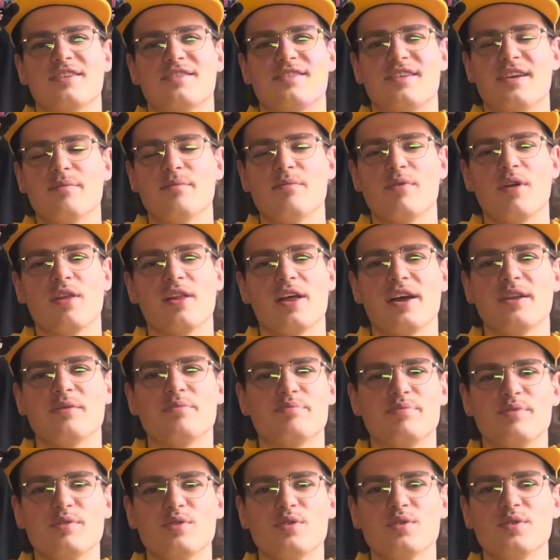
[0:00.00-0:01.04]
Timberland
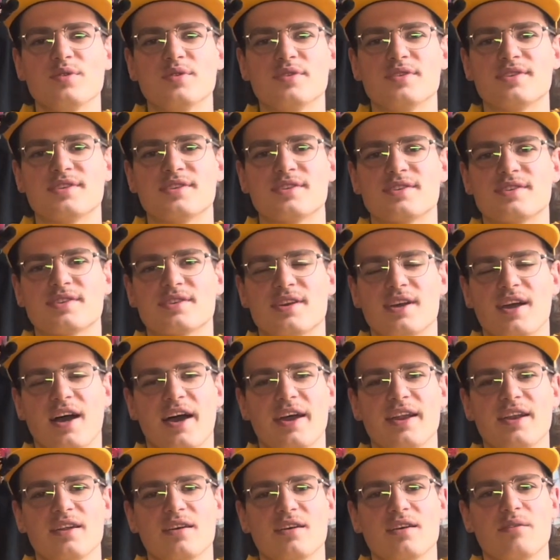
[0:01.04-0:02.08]
boots,
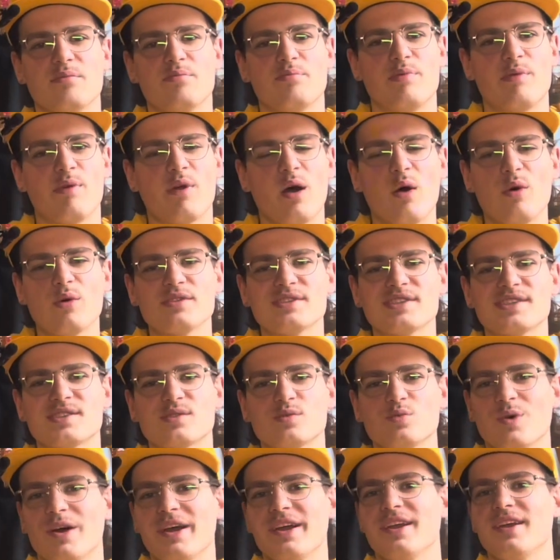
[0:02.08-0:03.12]
kinda brown
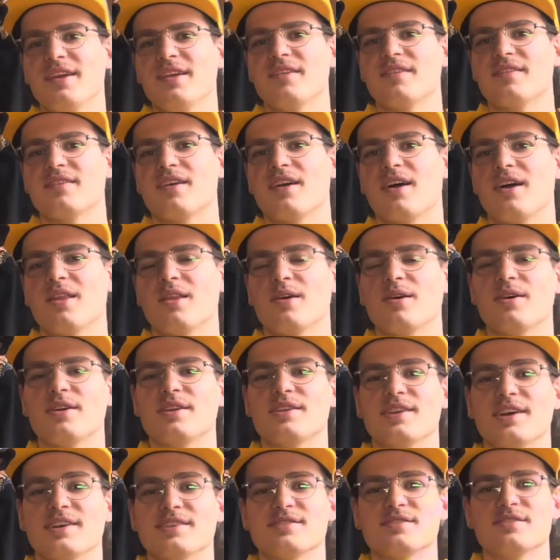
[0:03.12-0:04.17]
suede color
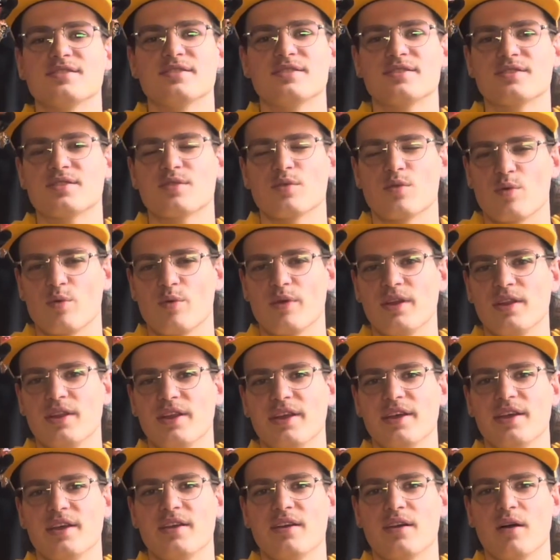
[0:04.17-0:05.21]
doesn't
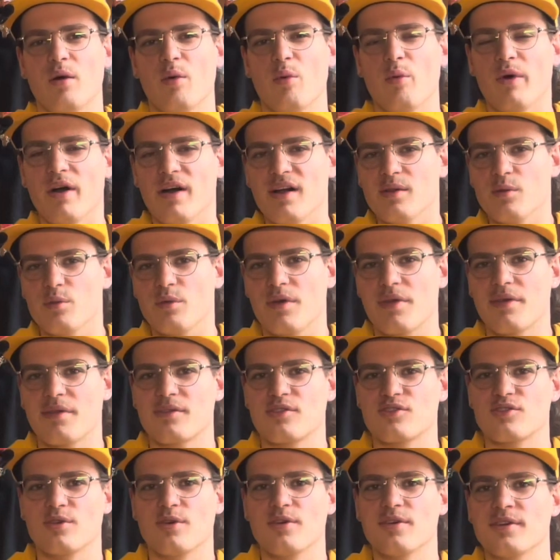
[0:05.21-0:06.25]
really go well with
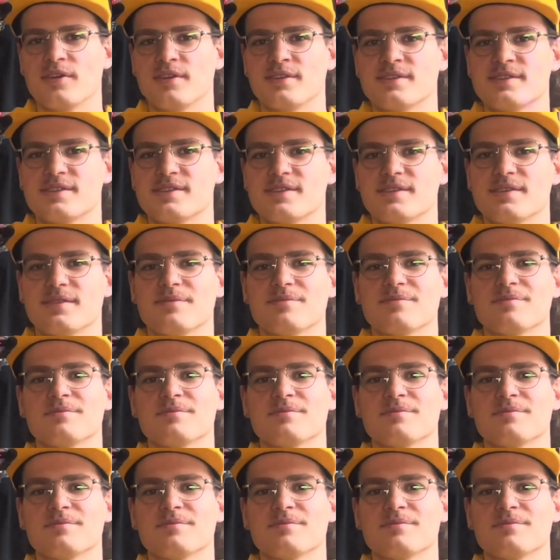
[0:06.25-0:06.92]
Jordans.